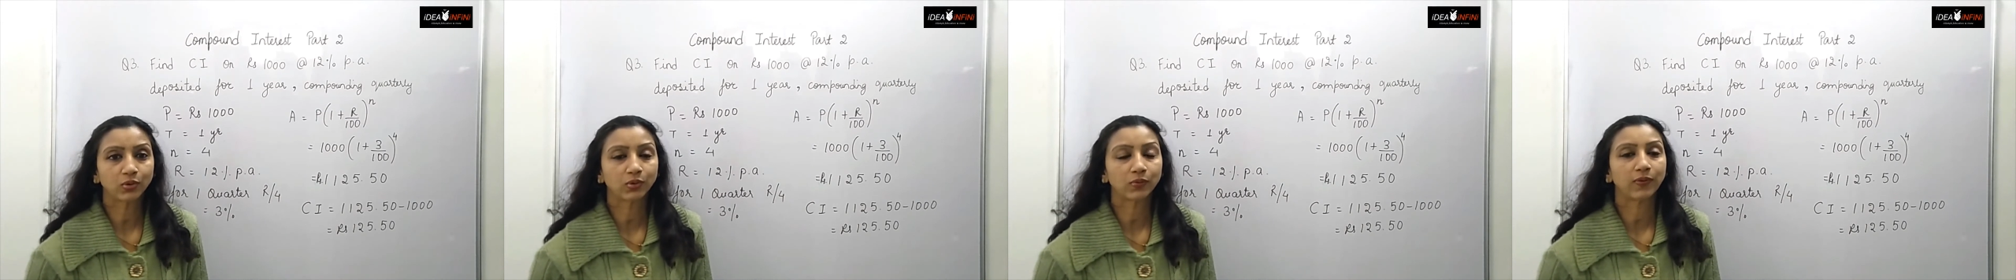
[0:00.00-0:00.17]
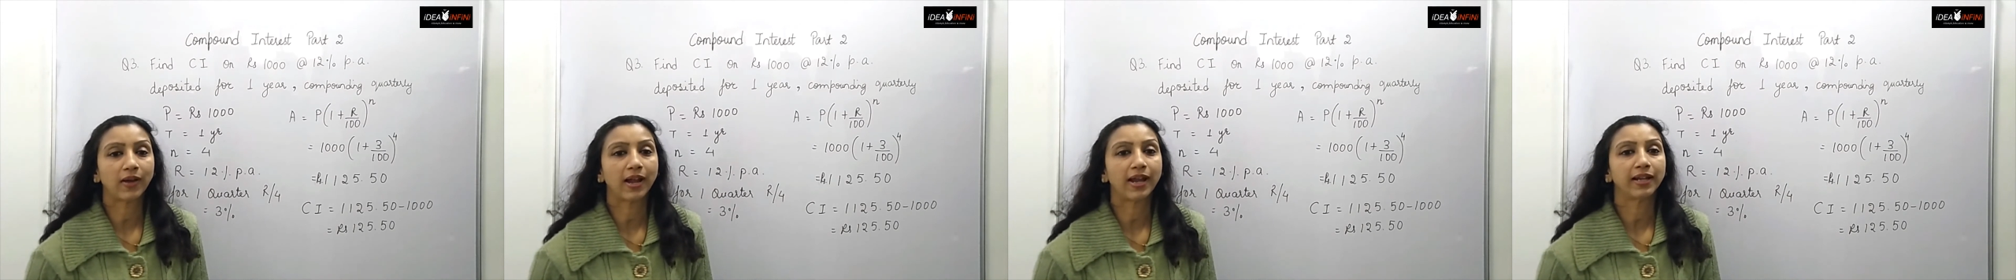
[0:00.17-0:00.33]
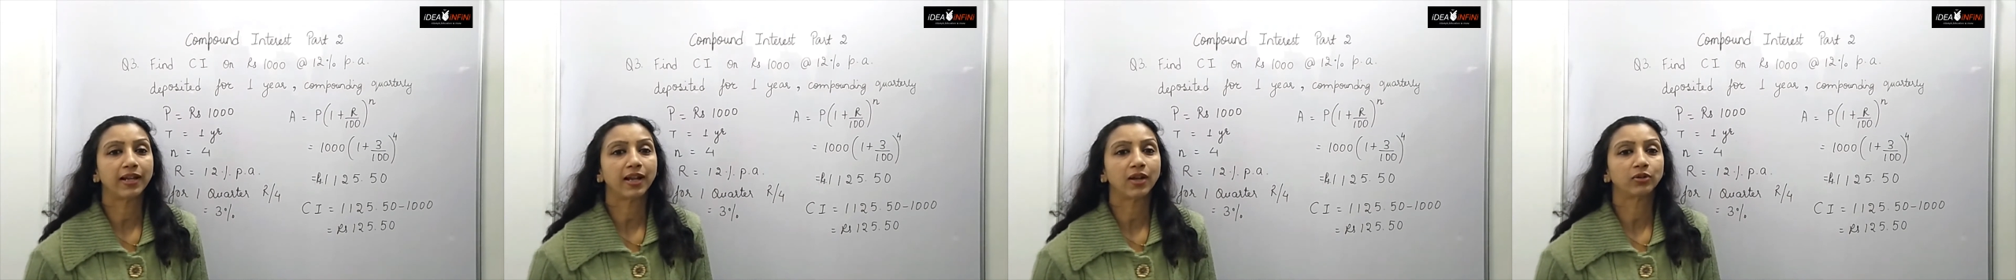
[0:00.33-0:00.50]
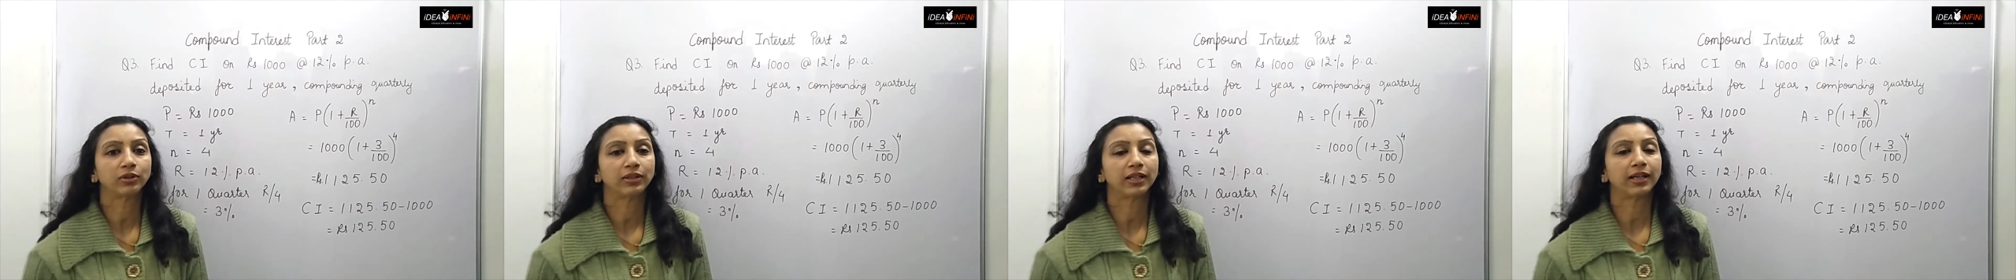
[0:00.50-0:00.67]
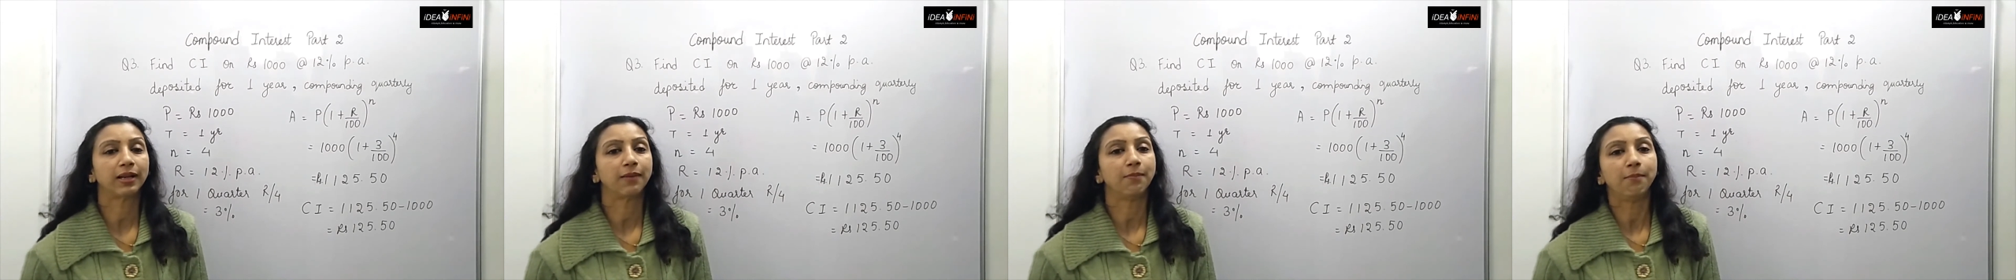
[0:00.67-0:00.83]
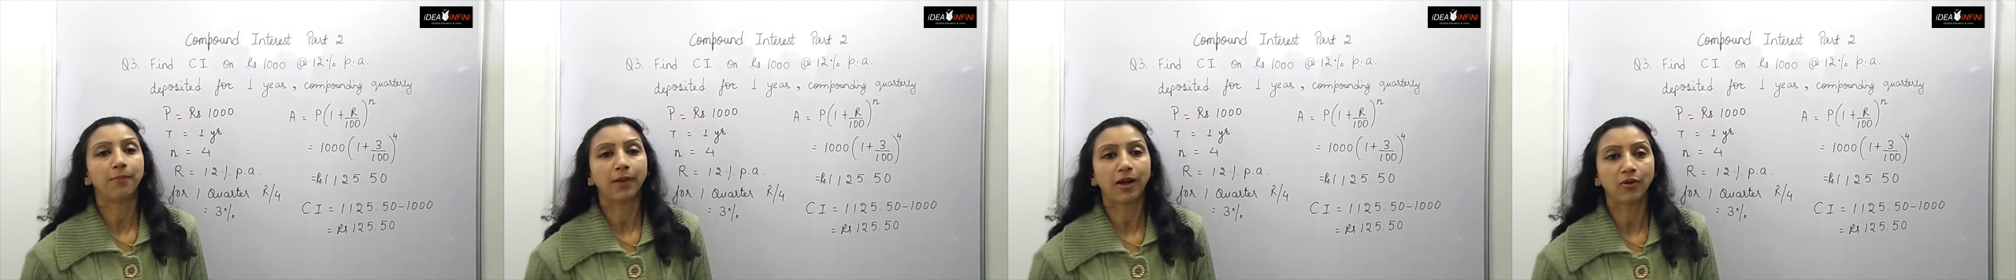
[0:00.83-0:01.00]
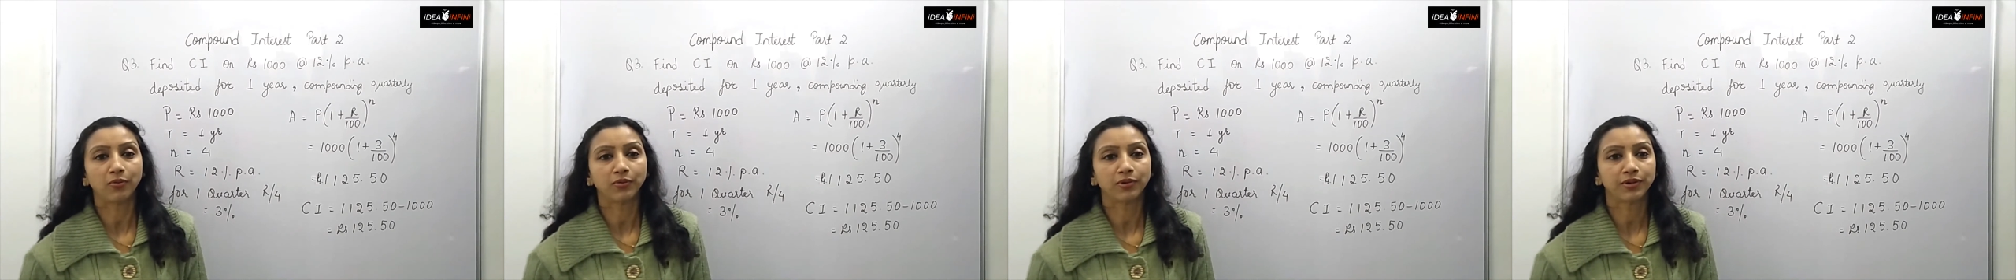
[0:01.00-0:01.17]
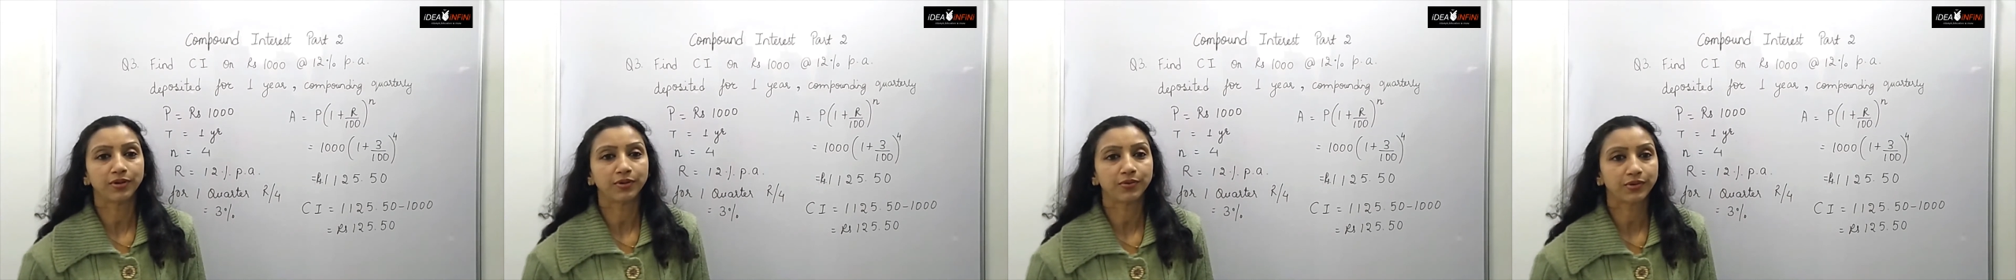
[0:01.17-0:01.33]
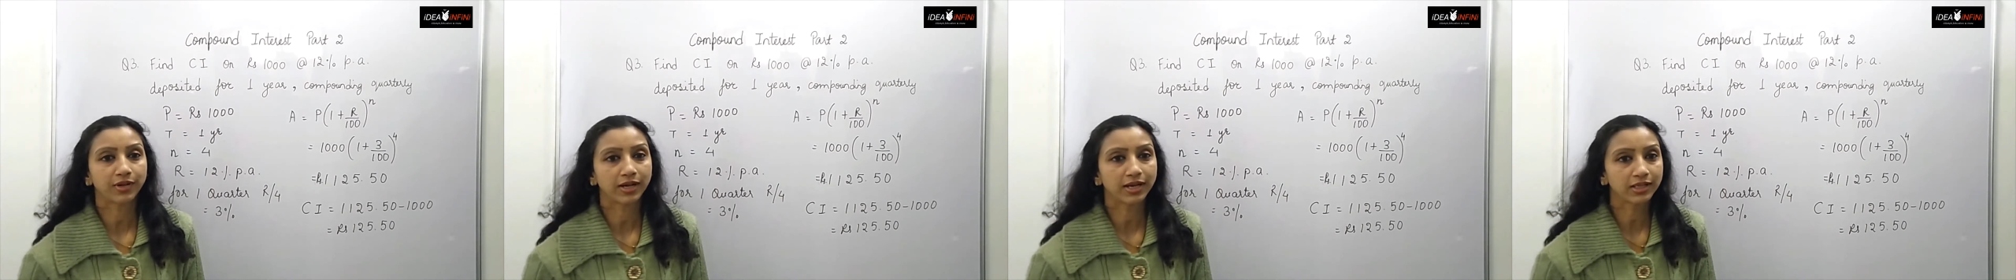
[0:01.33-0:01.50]
find out the compound
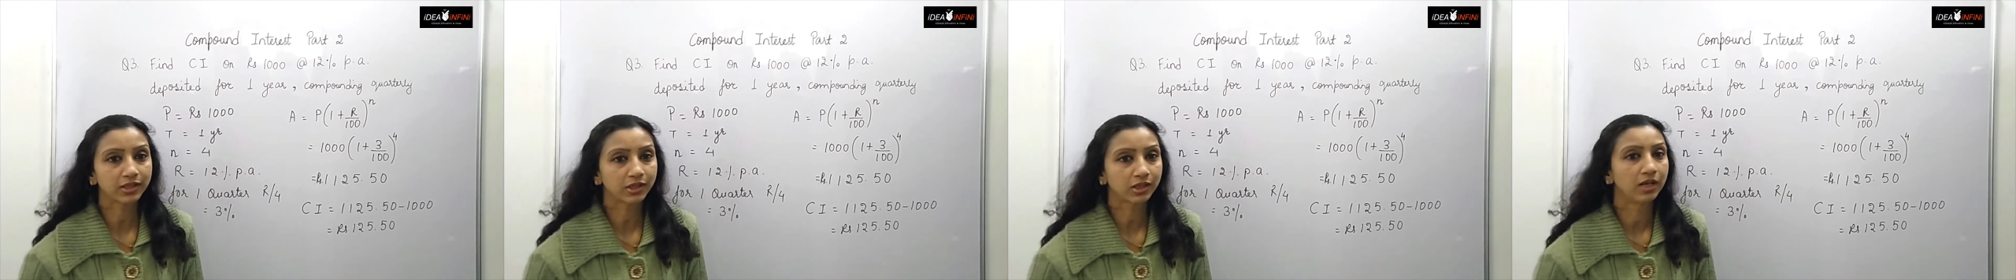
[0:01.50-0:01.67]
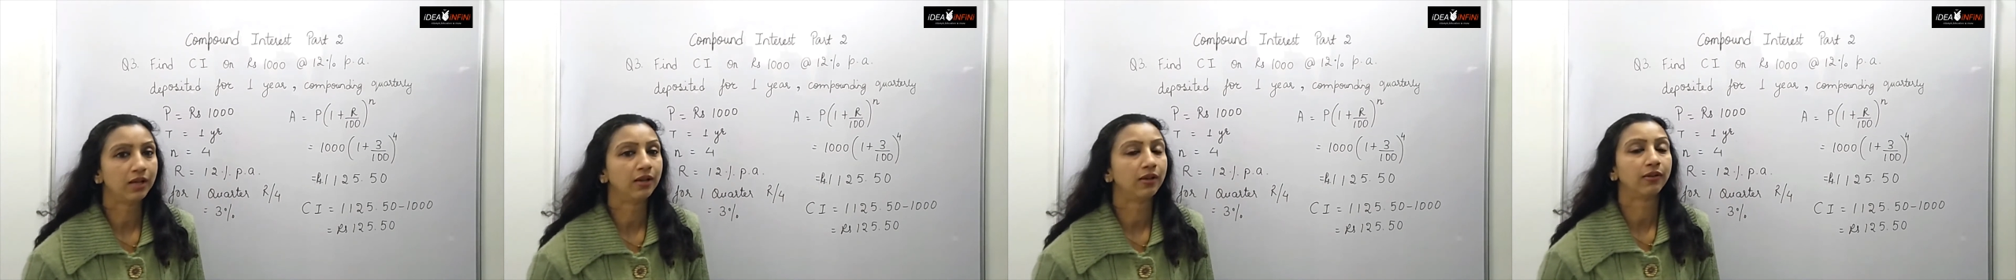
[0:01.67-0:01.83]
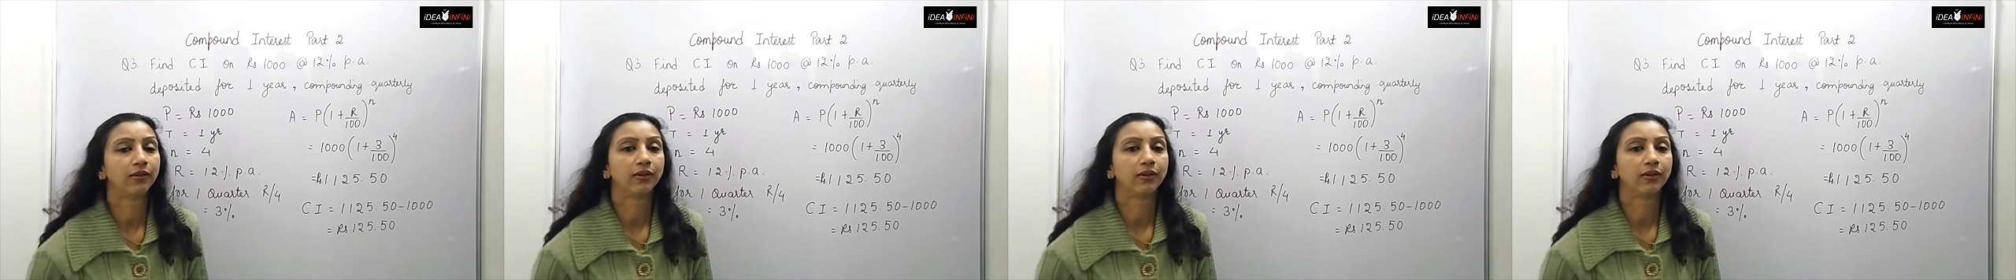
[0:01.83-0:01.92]
interest